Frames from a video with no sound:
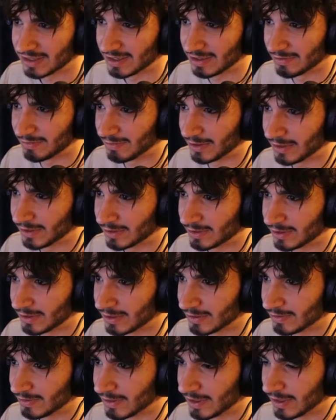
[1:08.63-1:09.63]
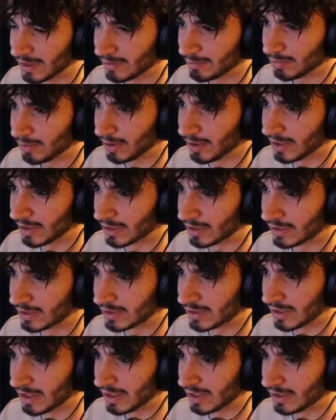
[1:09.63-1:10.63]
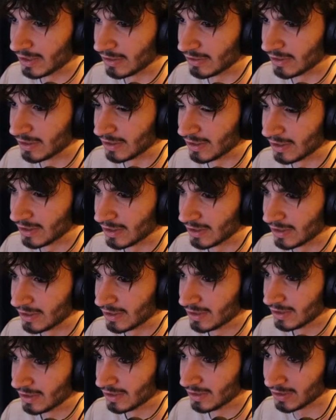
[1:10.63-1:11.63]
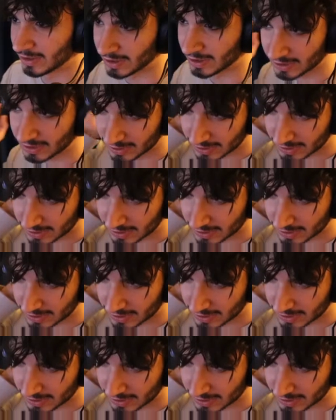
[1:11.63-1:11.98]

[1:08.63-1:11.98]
and failed to find the product. Is that okay? Okay.